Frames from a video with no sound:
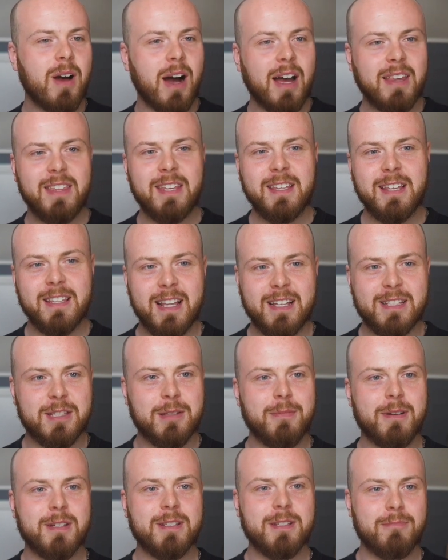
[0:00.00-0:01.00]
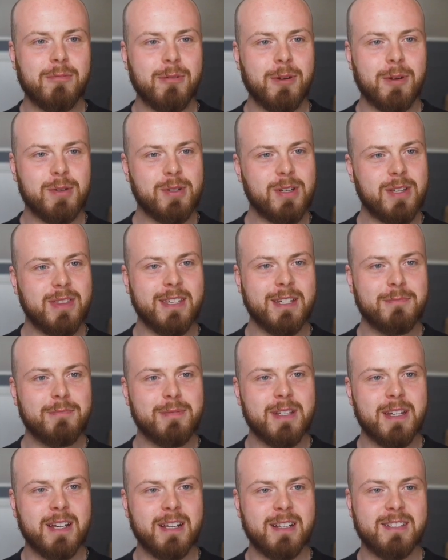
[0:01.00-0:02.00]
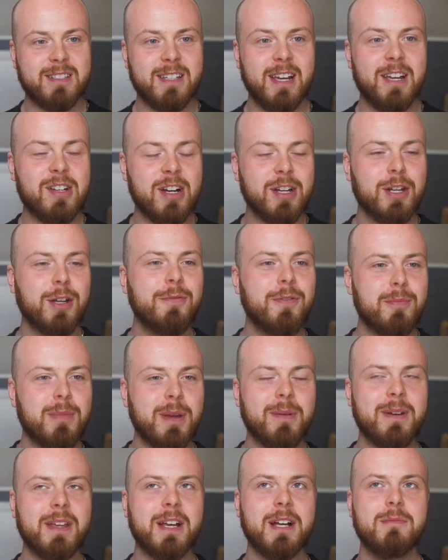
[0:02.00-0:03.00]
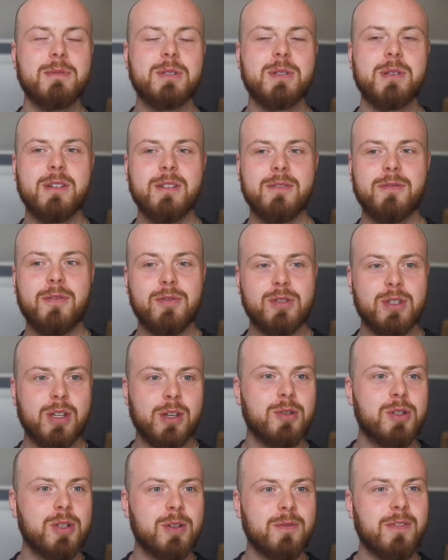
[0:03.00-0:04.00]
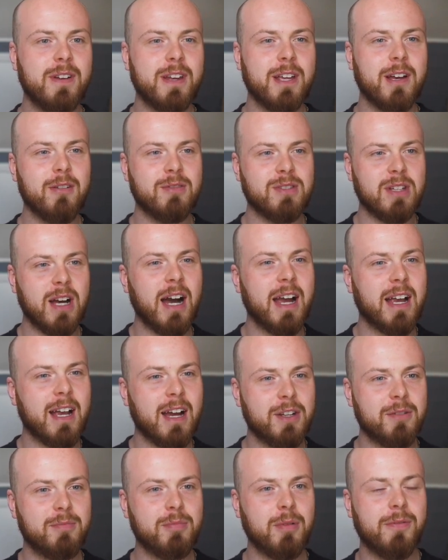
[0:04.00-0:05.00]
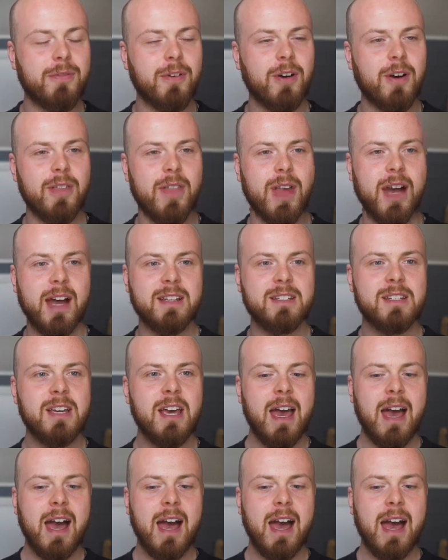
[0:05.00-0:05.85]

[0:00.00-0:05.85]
I think that that's the best approach at this particular stage. I know for me, when it comes to YouTube videos, I kind of prefer that.